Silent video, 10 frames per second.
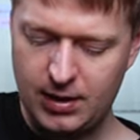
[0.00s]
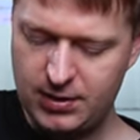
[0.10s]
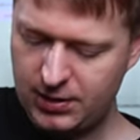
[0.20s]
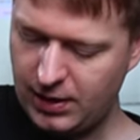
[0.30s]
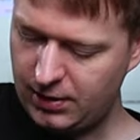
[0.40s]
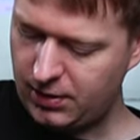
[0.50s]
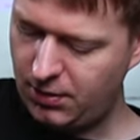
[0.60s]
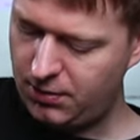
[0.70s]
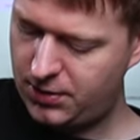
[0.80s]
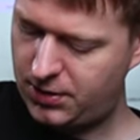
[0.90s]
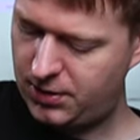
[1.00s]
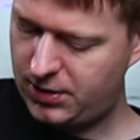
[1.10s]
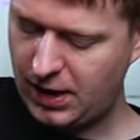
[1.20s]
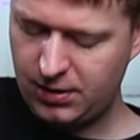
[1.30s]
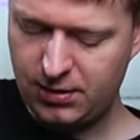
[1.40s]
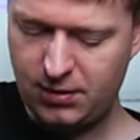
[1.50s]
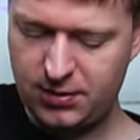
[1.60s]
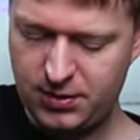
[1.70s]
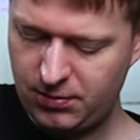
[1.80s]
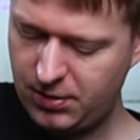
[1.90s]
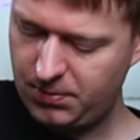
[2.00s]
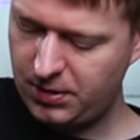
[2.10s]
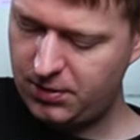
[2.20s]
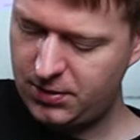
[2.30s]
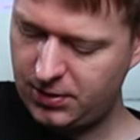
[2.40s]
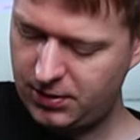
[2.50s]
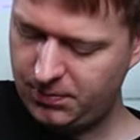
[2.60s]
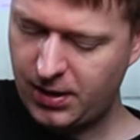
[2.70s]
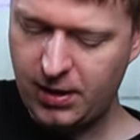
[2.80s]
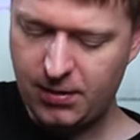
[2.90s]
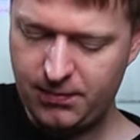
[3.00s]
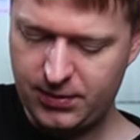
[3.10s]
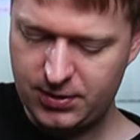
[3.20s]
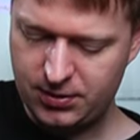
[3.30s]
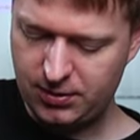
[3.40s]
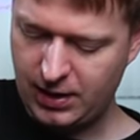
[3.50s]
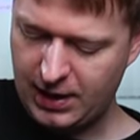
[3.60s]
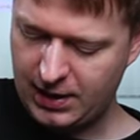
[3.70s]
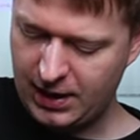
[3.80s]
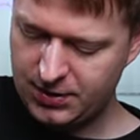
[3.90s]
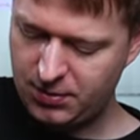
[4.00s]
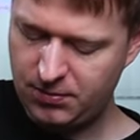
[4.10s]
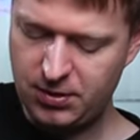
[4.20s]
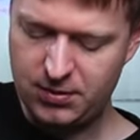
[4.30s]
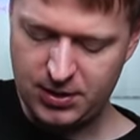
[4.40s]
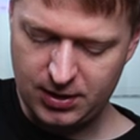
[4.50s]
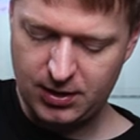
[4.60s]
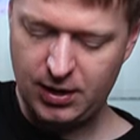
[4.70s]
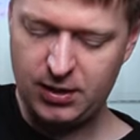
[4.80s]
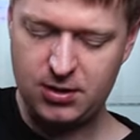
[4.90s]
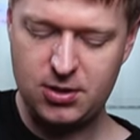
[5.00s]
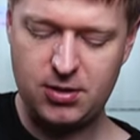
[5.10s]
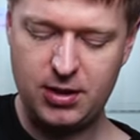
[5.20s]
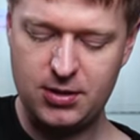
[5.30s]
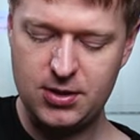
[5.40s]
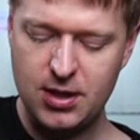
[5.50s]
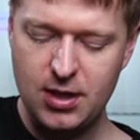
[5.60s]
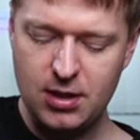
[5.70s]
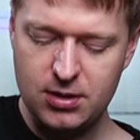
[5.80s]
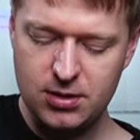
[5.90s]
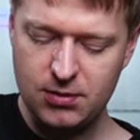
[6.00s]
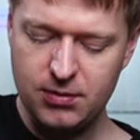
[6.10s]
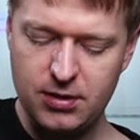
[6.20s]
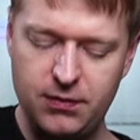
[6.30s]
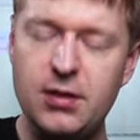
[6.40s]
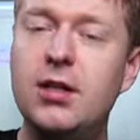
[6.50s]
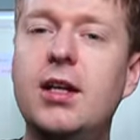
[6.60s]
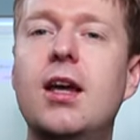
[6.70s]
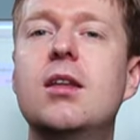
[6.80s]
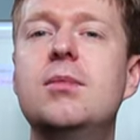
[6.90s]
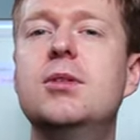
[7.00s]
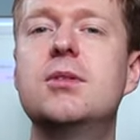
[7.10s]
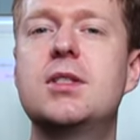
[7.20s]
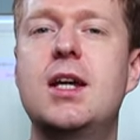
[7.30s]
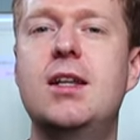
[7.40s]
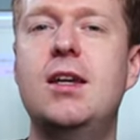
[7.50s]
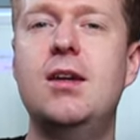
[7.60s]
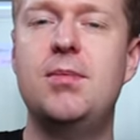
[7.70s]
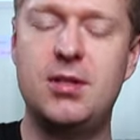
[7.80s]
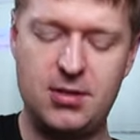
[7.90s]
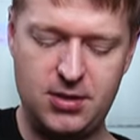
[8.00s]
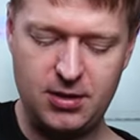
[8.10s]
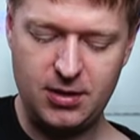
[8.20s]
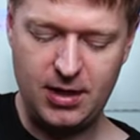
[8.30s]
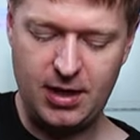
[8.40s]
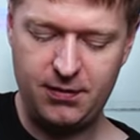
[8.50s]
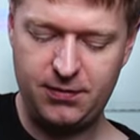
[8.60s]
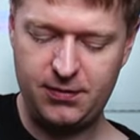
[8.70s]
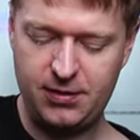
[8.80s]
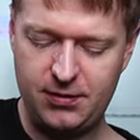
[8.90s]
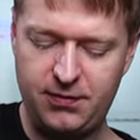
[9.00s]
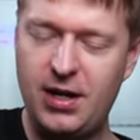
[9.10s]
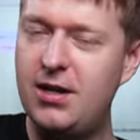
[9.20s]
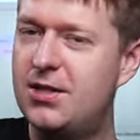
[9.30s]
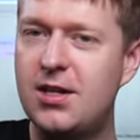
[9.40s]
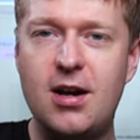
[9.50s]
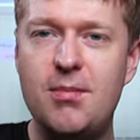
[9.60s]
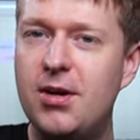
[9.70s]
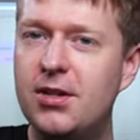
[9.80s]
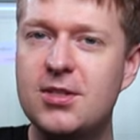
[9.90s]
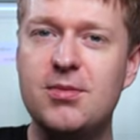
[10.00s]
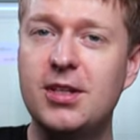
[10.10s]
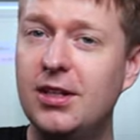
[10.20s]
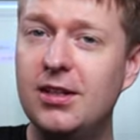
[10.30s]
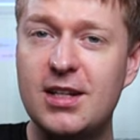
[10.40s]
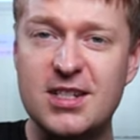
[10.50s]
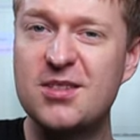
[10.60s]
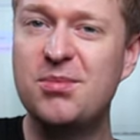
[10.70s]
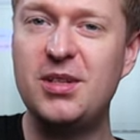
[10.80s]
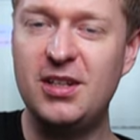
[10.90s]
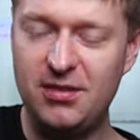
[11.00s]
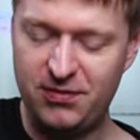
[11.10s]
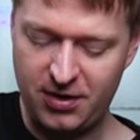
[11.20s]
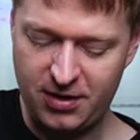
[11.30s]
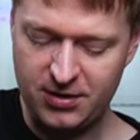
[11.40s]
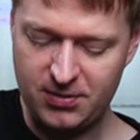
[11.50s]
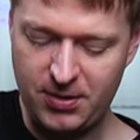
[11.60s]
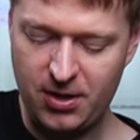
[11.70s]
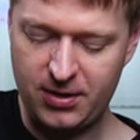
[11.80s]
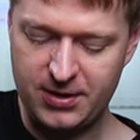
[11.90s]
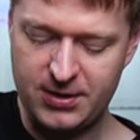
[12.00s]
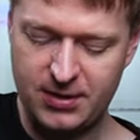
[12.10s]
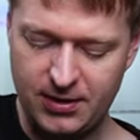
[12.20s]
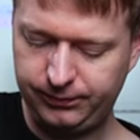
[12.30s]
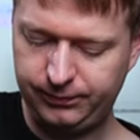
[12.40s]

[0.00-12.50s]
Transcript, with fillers: And to get those dead notes, you want to be using the palm to uh, as you mute and hit the strings. Don't worry if you're not getting them all dead here, because you're going to have various harmonics ringing. That's completely fine, to be honest.